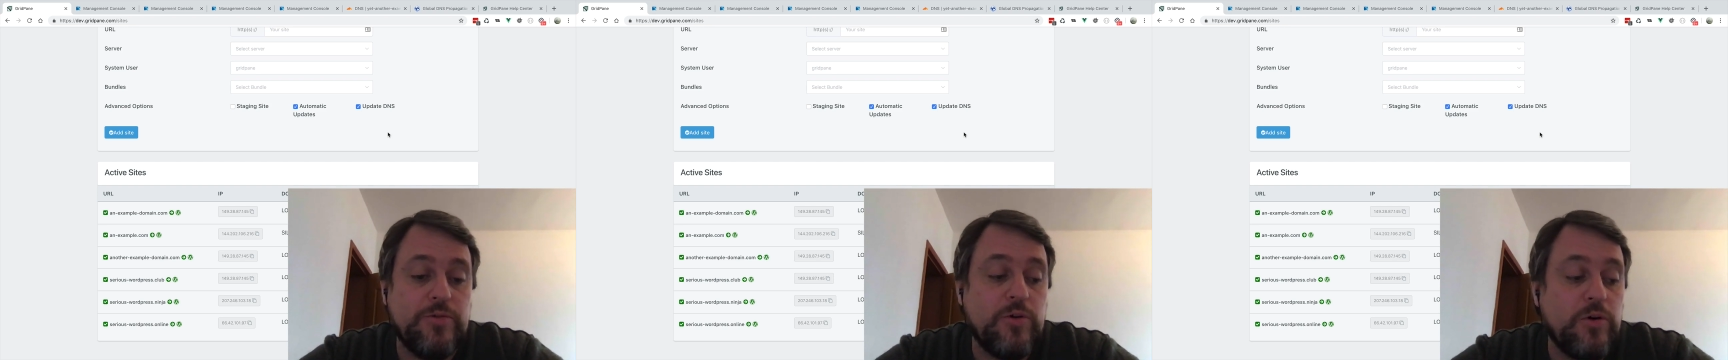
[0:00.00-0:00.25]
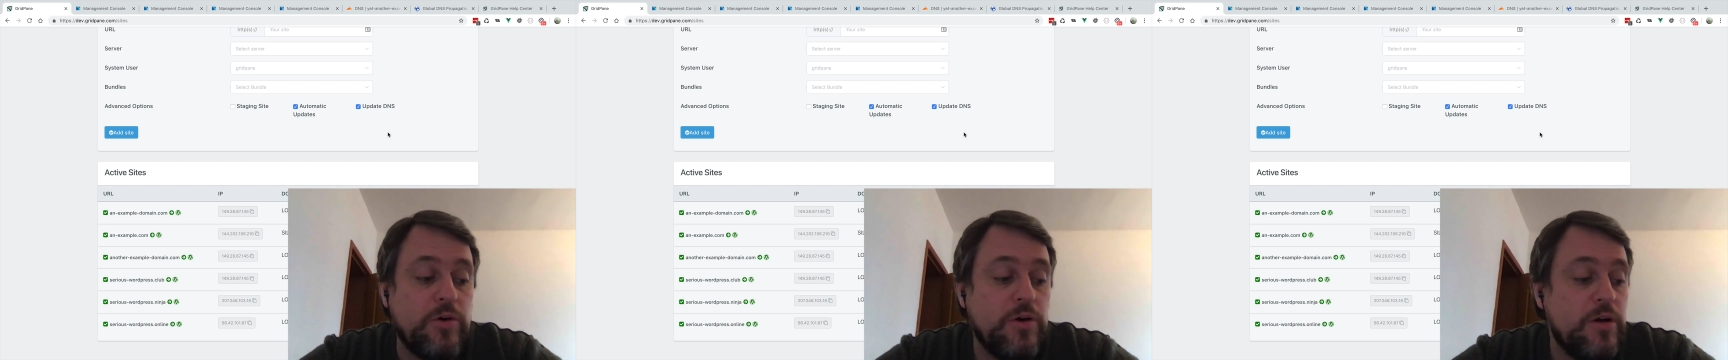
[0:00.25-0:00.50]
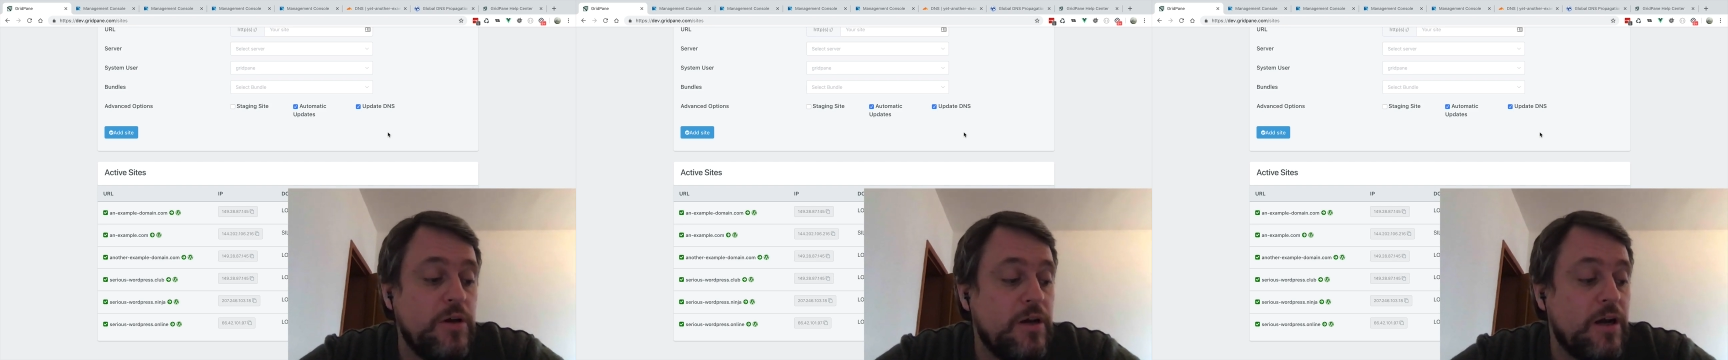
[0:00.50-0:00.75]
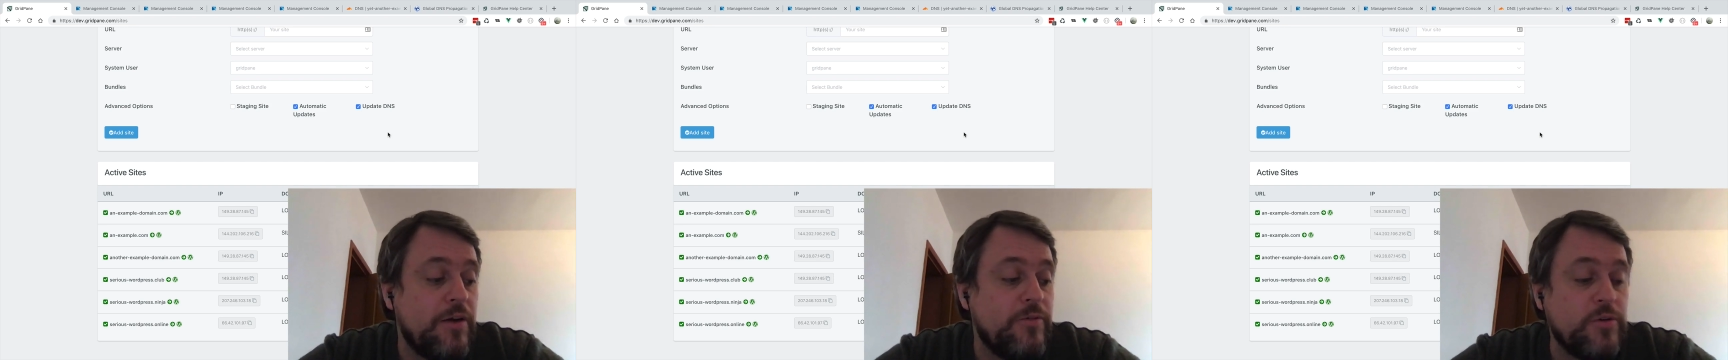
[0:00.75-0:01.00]
or
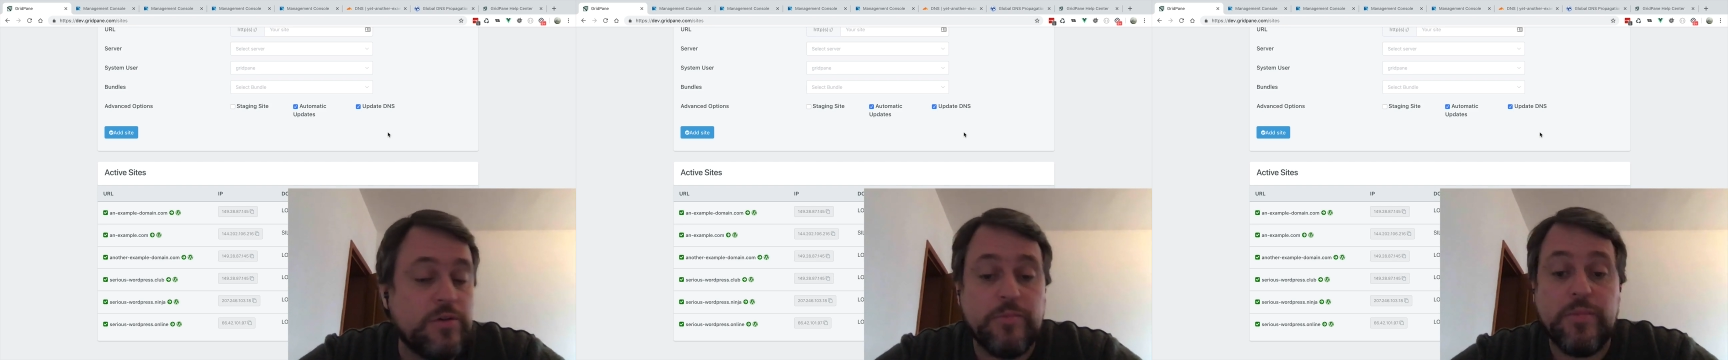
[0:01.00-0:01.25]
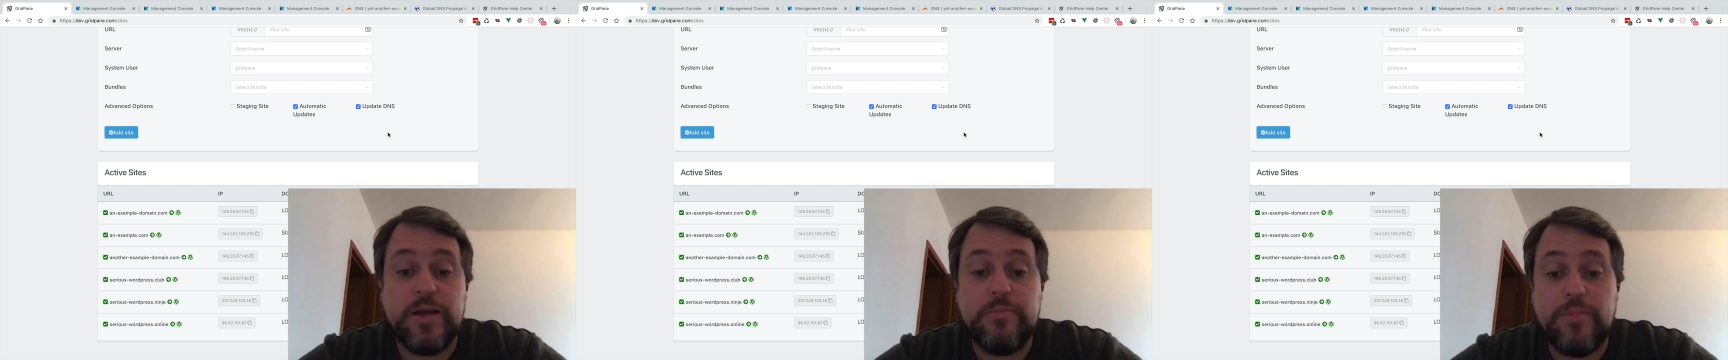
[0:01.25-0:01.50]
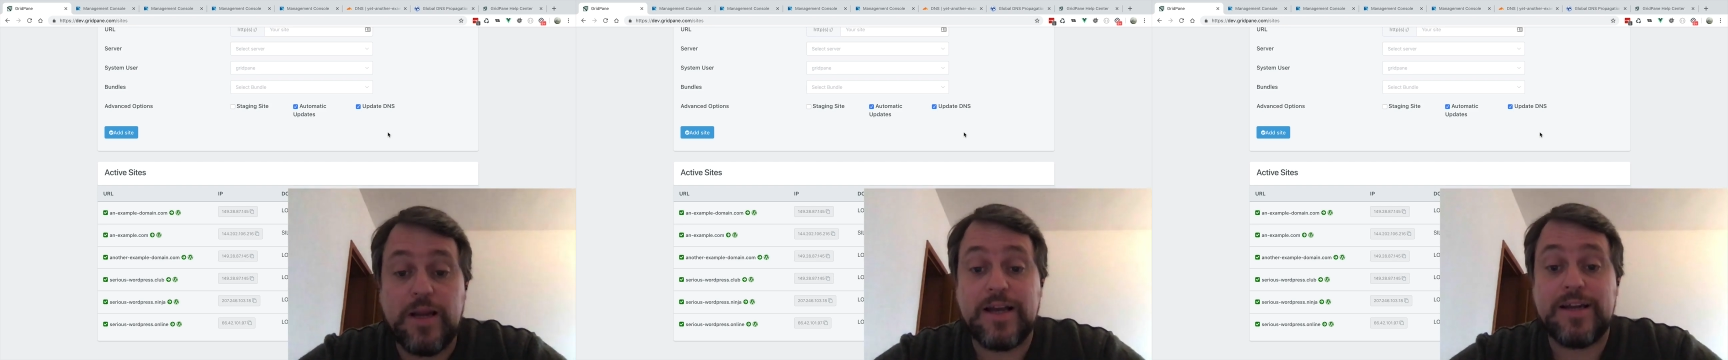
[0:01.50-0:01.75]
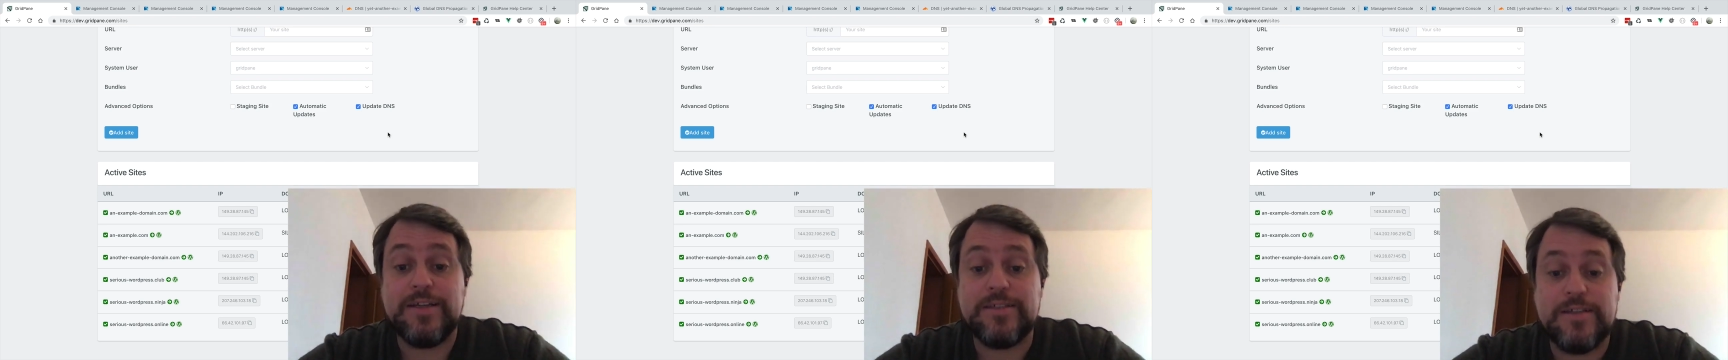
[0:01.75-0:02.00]
have your domain
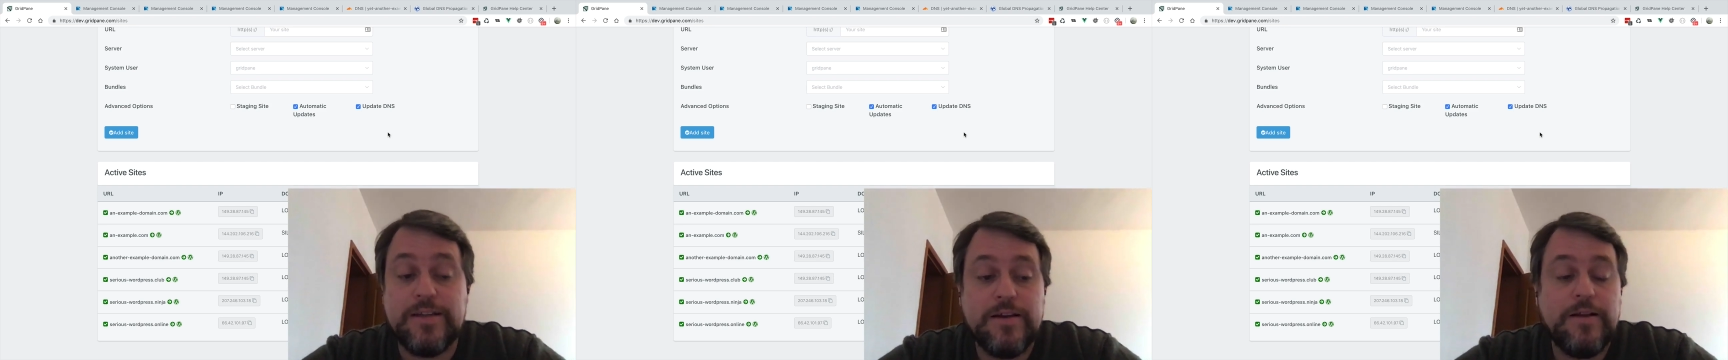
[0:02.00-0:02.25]
blacklisted.